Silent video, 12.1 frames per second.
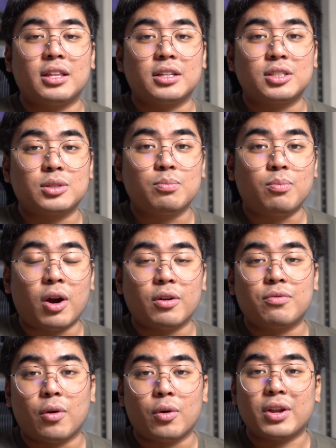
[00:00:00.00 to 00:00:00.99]
the
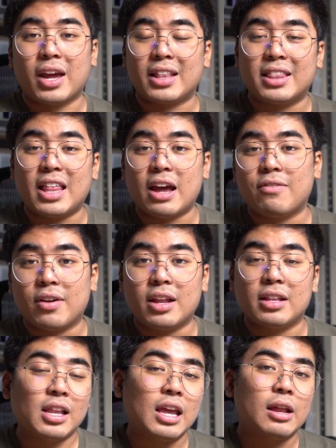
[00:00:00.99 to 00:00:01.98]
smartphone can
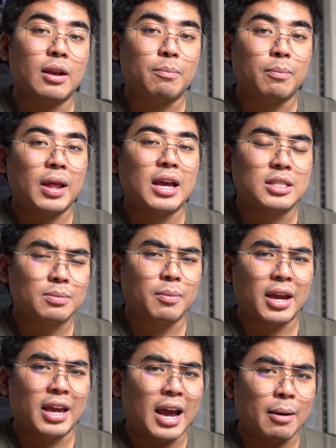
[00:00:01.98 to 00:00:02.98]
definitely replace
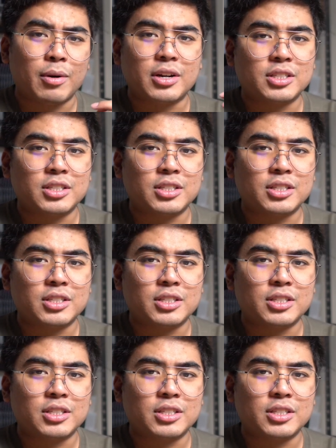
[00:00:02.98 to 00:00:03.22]
my camera